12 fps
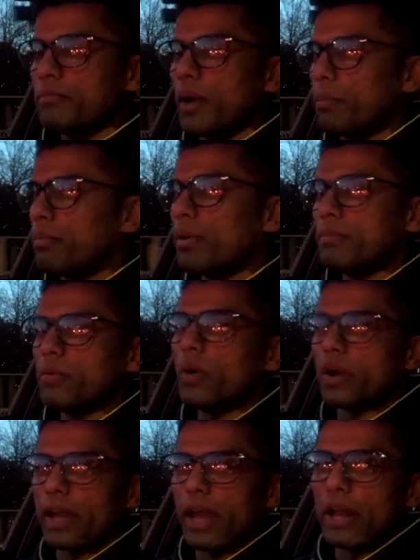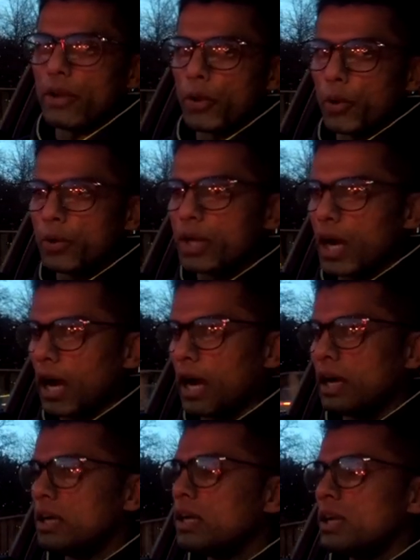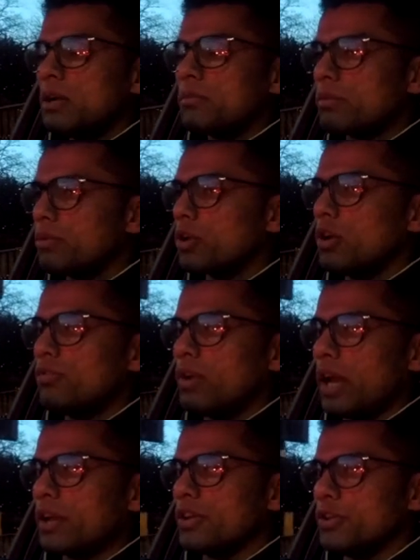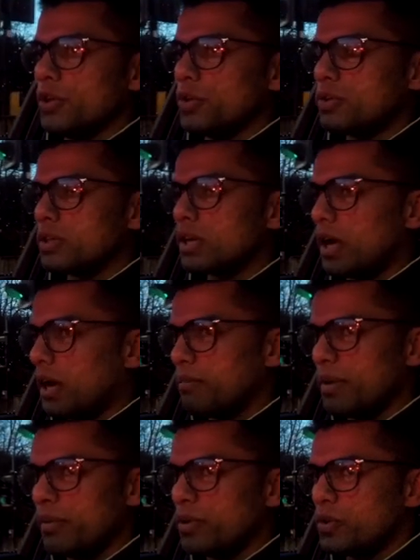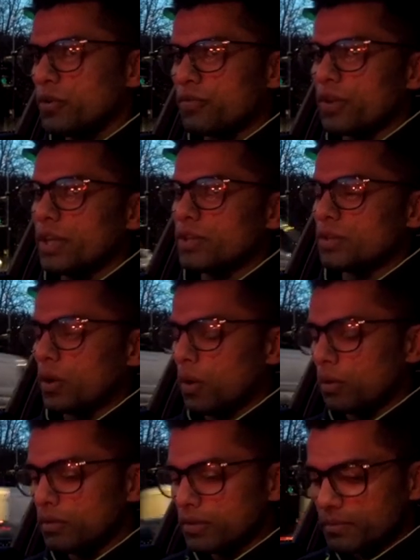I probably won't get a new car, probably go for like a used car, maybe 2-3 years old.